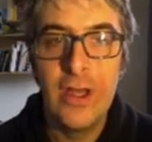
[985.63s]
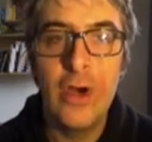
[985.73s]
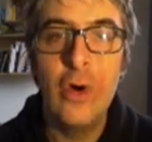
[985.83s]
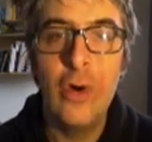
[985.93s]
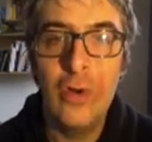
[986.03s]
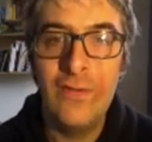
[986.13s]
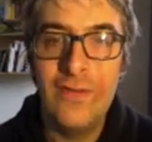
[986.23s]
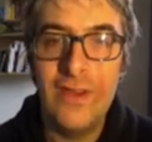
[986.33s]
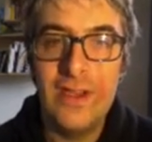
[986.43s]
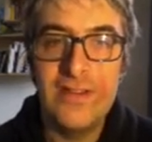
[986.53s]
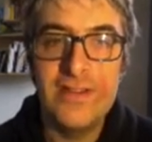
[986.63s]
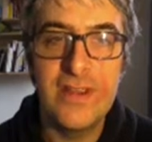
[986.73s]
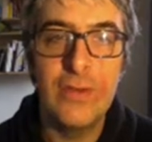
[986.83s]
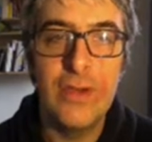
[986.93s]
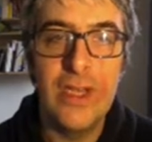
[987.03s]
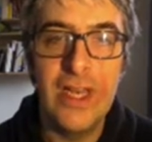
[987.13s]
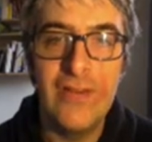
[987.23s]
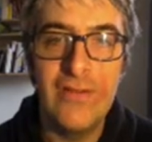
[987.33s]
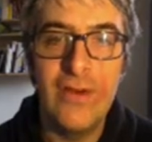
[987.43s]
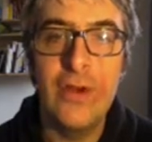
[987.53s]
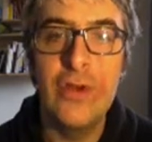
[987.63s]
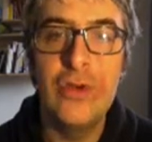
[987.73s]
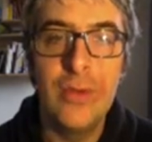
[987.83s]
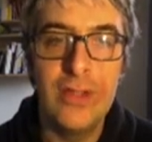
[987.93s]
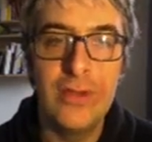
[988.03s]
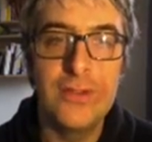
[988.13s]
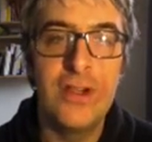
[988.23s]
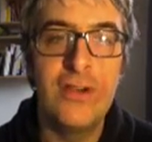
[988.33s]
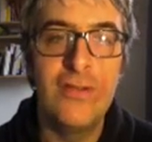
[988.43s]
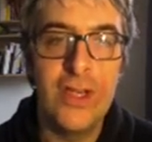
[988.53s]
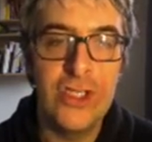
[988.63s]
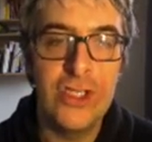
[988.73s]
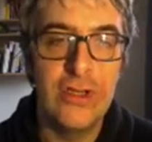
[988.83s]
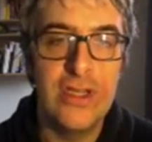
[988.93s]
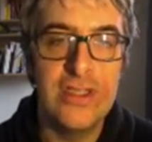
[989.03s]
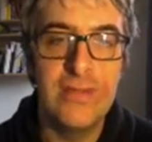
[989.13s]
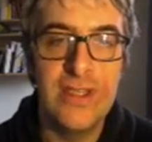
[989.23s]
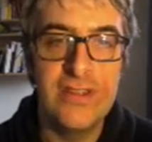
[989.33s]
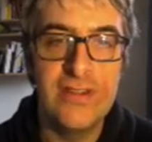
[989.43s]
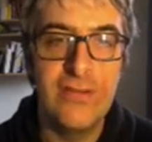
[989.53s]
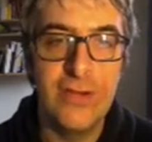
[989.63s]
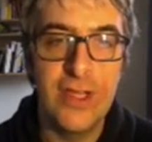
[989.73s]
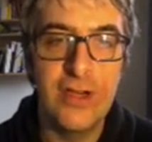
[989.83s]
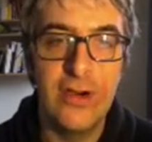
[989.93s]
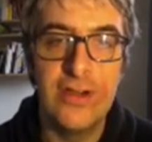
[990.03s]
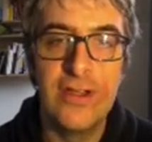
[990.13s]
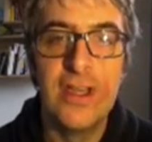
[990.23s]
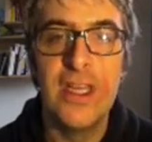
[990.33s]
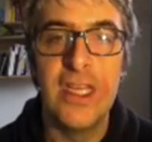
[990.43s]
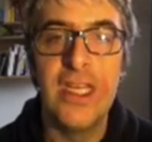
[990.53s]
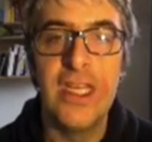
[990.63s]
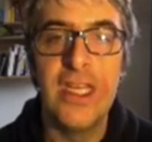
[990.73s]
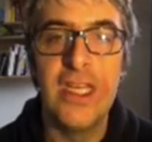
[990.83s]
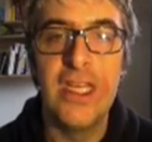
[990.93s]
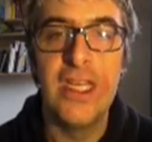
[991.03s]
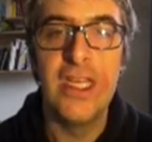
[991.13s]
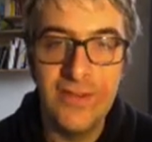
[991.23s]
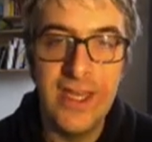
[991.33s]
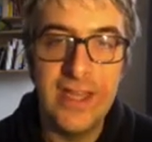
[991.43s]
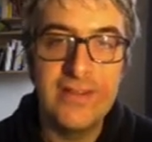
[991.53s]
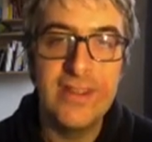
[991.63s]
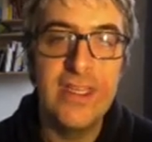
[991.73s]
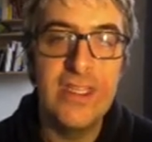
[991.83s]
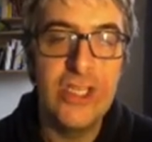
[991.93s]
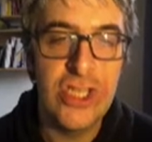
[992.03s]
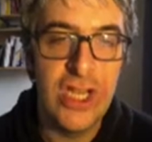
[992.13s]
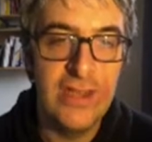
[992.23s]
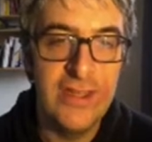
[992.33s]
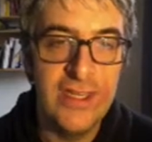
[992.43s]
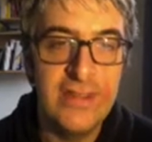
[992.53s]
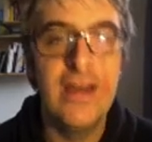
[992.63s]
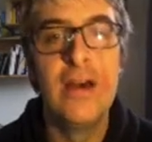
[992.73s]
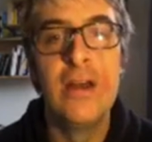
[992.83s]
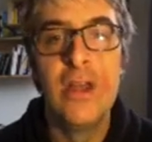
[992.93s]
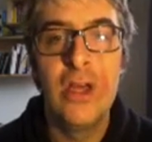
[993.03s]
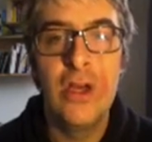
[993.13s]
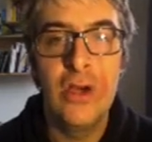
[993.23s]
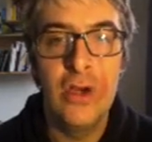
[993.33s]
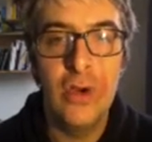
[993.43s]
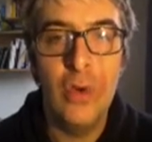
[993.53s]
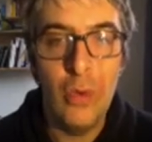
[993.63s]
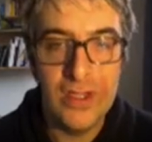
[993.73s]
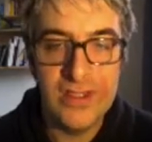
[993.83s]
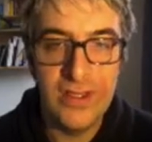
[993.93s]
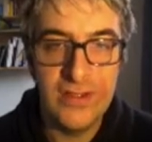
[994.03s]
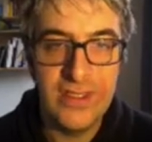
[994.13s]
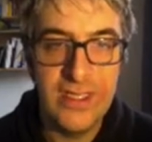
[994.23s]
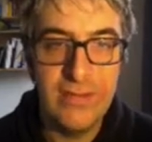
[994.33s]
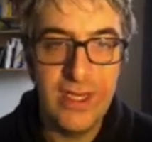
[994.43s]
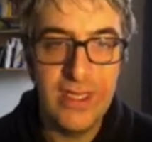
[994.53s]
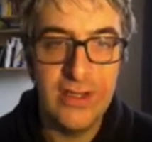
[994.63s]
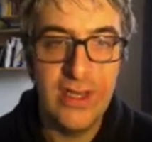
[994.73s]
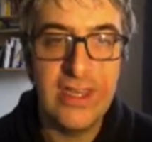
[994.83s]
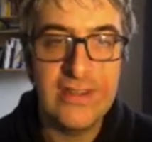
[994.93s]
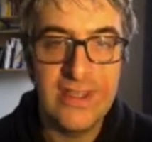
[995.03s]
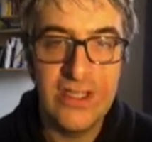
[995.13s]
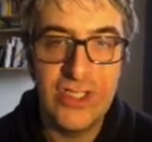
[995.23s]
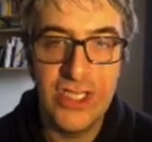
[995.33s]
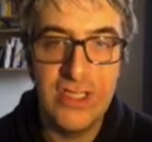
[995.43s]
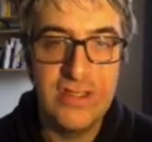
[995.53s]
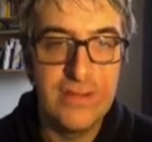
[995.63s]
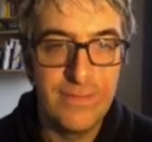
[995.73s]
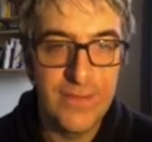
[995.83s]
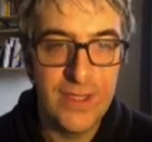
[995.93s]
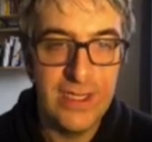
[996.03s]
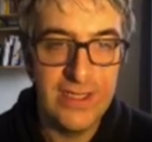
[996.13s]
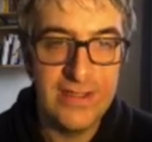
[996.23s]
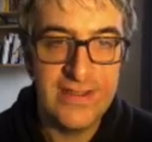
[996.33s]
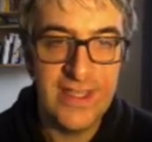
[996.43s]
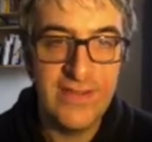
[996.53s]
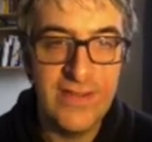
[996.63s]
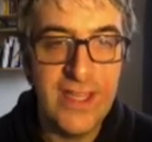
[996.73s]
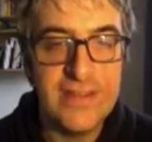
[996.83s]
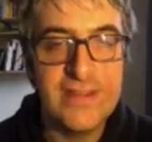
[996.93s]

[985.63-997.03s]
all fields will have human observation as basis of record, even if that initial data was not in my Excel sheet. Let's save that.